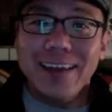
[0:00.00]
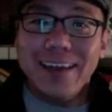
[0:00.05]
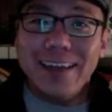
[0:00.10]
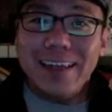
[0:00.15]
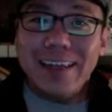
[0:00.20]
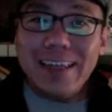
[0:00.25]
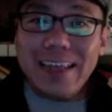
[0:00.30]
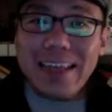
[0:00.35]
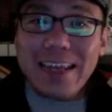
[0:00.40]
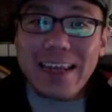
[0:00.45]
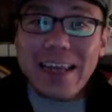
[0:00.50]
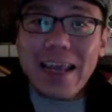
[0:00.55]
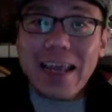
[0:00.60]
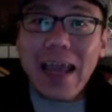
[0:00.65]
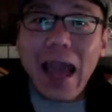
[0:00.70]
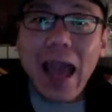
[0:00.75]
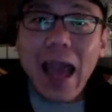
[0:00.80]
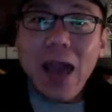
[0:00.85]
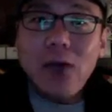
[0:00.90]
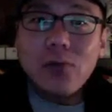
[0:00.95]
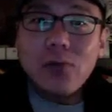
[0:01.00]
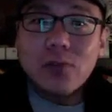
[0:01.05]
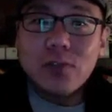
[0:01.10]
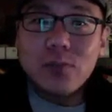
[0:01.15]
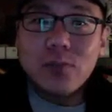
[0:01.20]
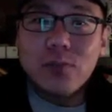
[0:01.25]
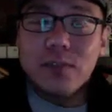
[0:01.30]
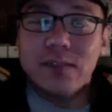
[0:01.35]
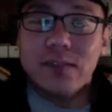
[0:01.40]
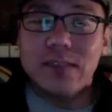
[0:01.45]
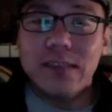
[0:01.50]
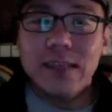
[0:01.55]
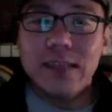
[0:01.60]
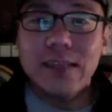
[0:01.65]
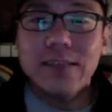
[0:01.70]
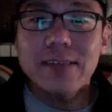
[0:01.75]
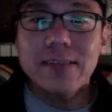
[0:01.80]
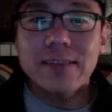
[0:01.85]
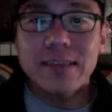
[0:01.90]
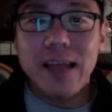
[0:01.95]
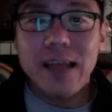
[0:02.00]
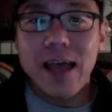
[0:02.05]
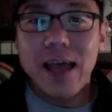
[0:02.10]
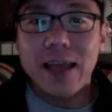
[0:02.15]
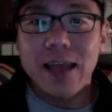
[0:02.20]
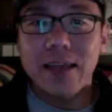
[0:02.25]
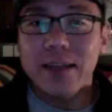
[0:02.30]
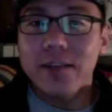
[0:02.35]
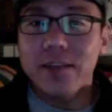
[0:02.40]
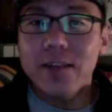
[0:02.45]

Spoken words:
leading out what's inside,